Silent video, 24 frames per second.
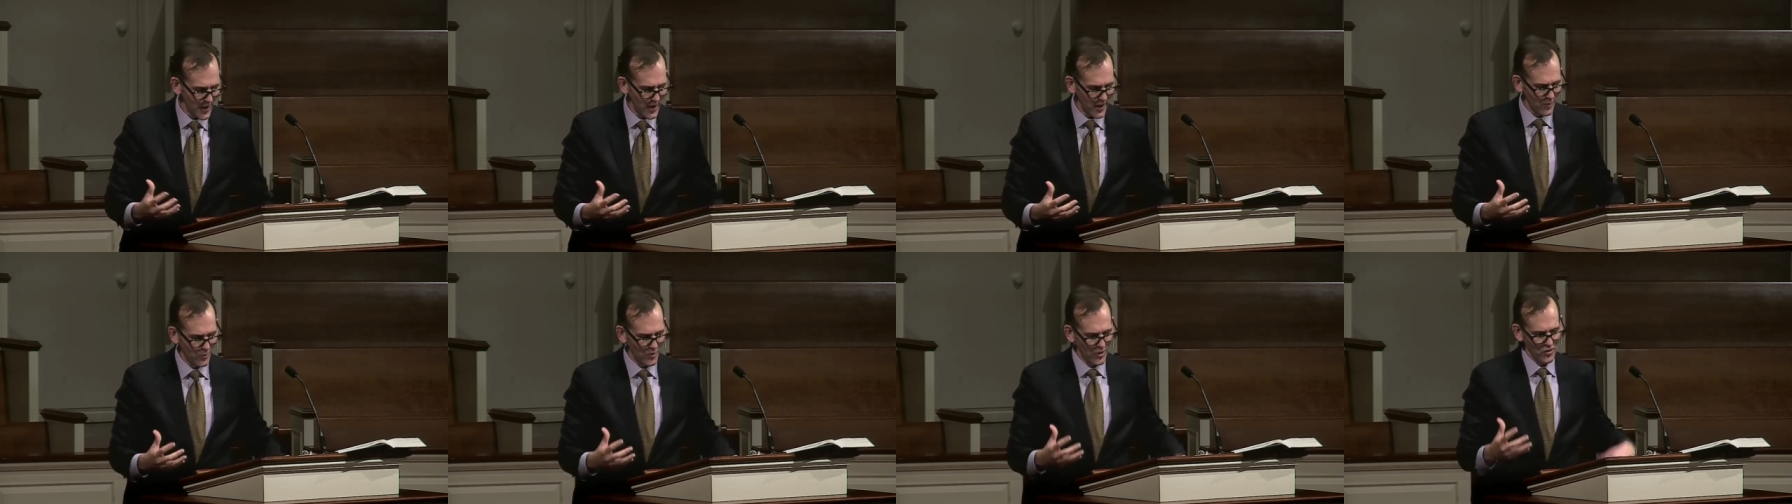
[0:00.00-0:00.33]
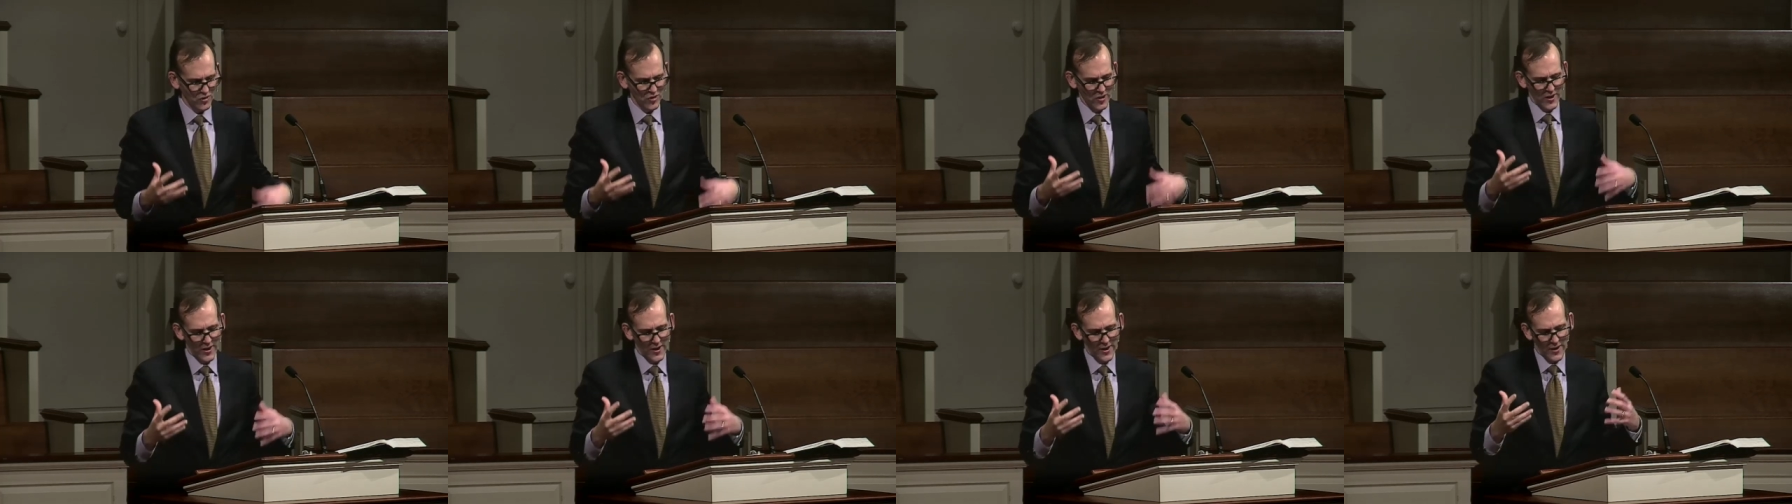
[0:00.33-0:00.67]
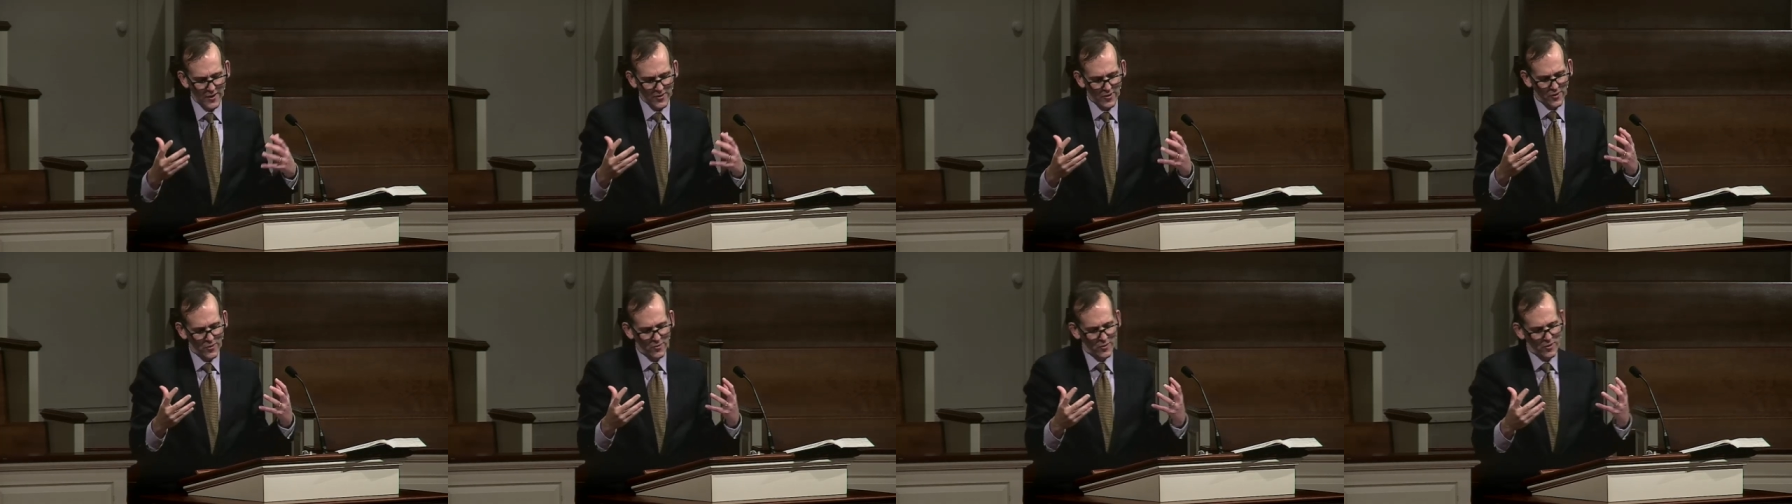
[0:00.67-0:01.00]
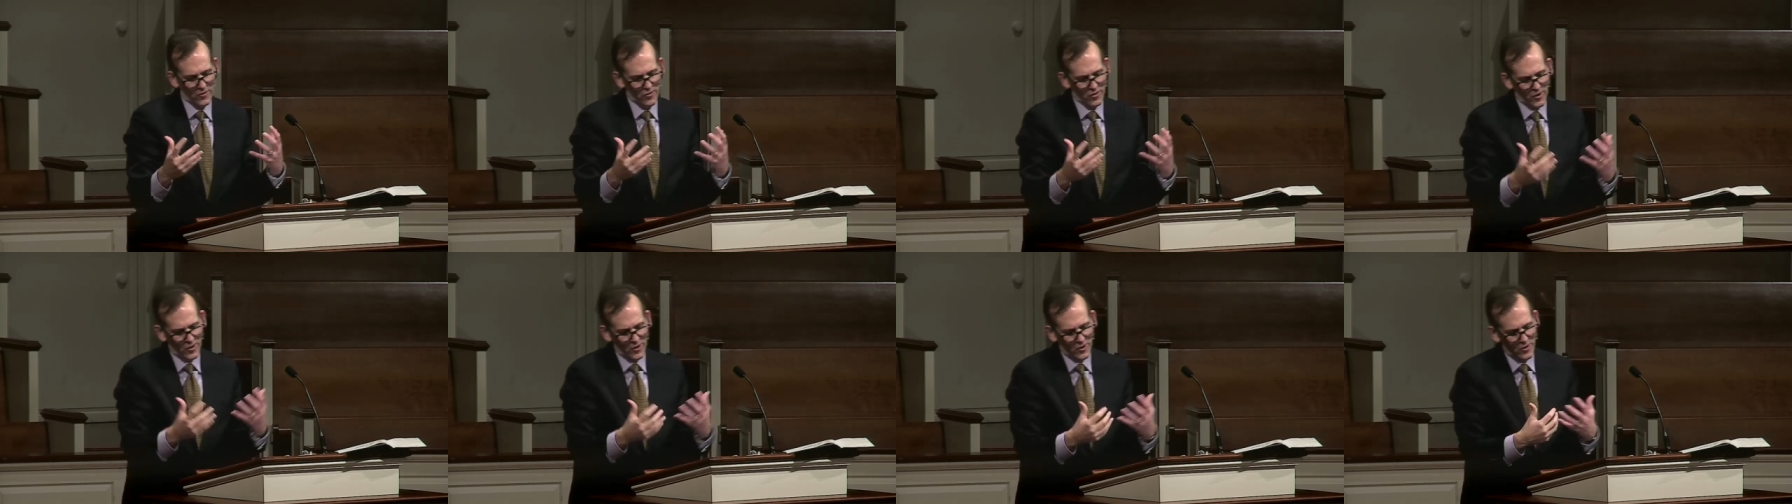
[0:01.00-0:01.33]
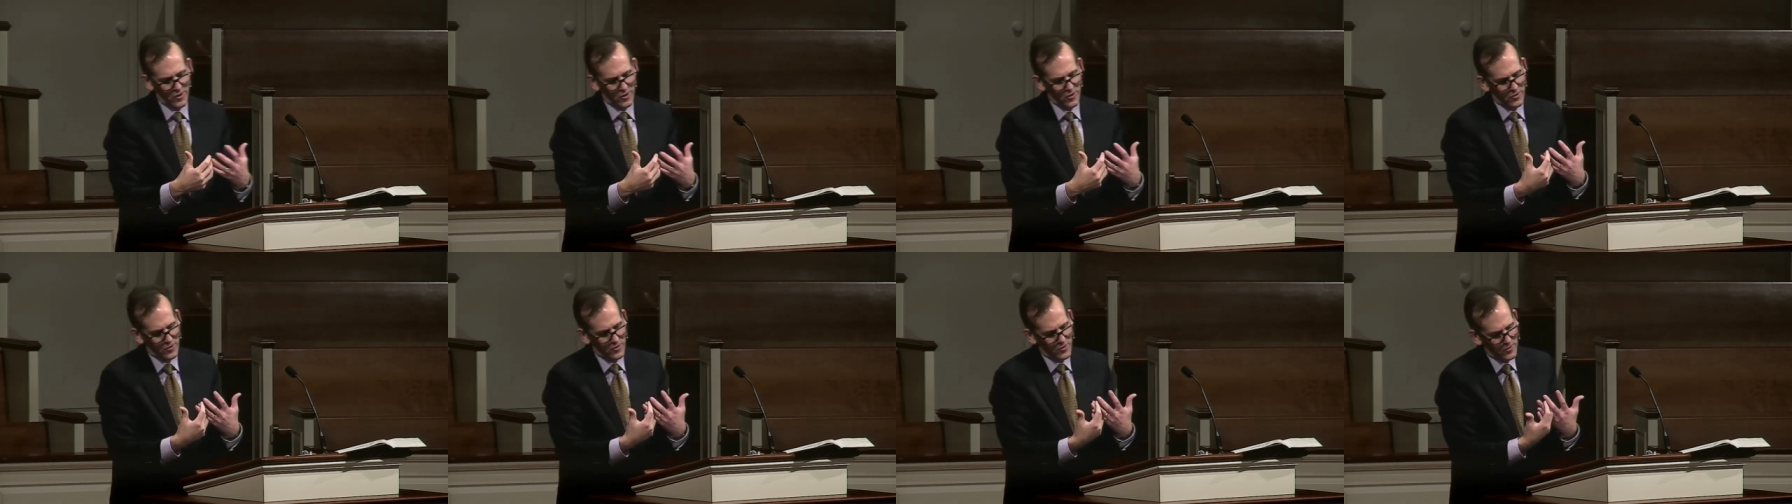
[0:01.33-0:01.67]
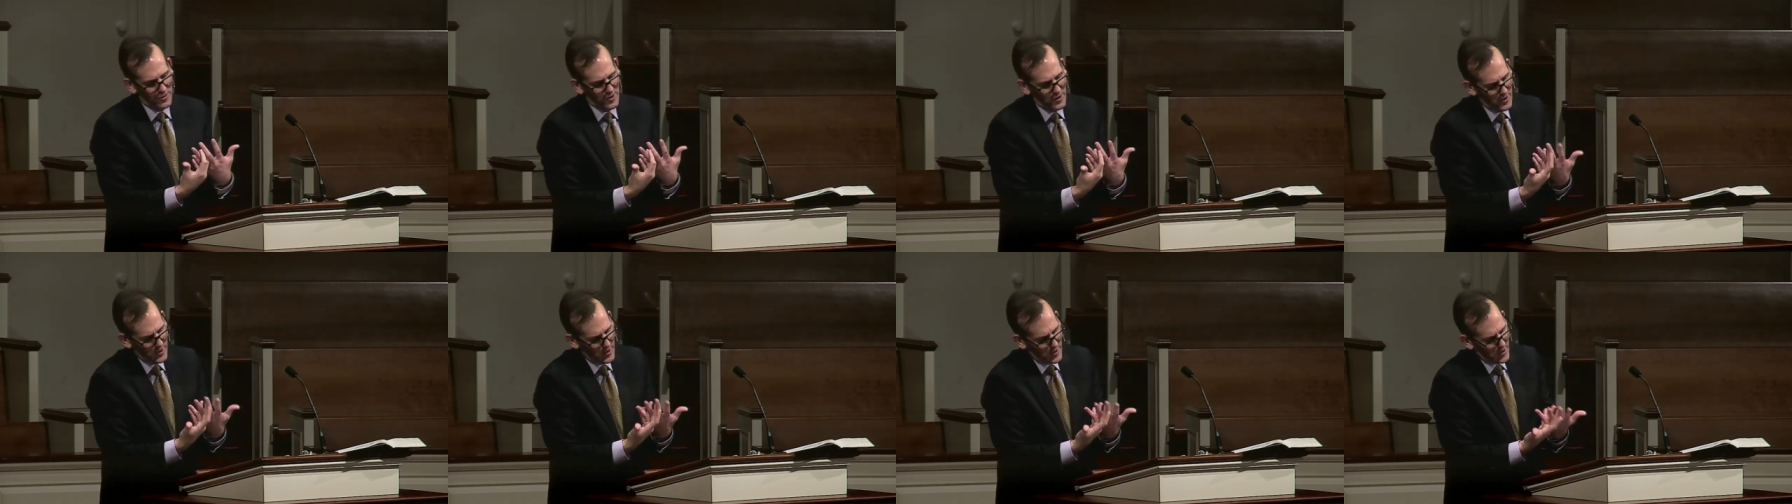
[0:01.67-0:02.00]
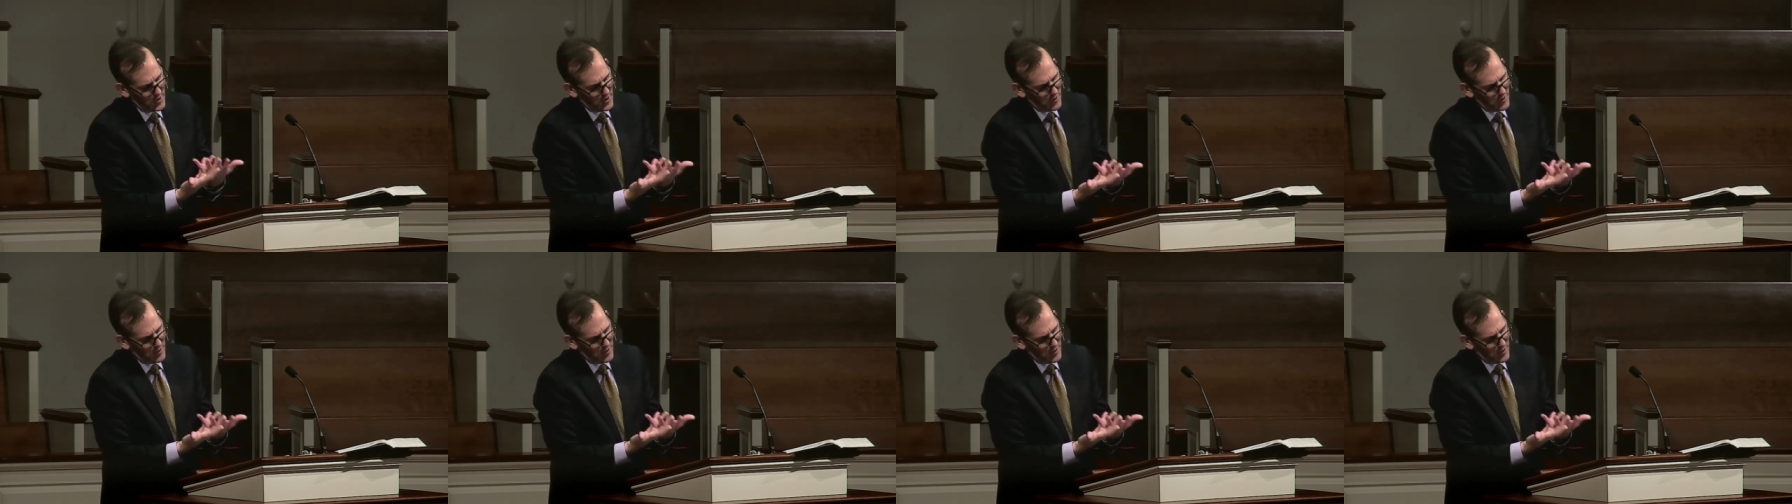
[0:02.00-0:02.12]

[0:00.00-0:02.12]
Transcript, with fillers: I wish I had the rhetorical